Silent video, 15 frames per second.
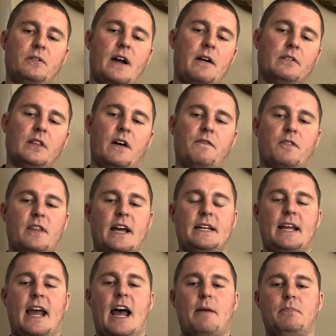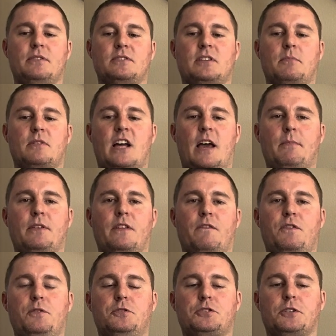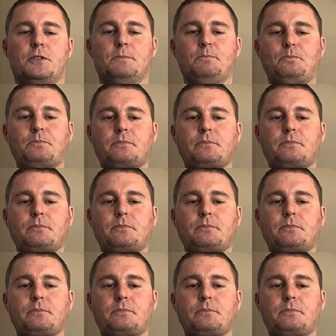I would love for that to happen sometime in the future.